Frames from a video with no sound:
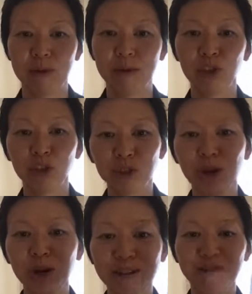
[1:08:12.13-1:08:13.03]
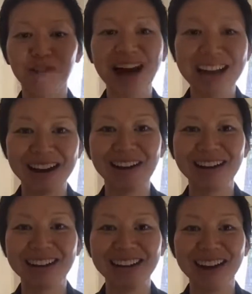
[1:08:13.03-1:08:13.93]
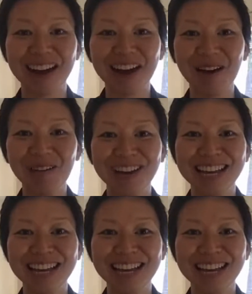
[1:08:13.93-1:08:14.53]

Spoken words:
certifier of,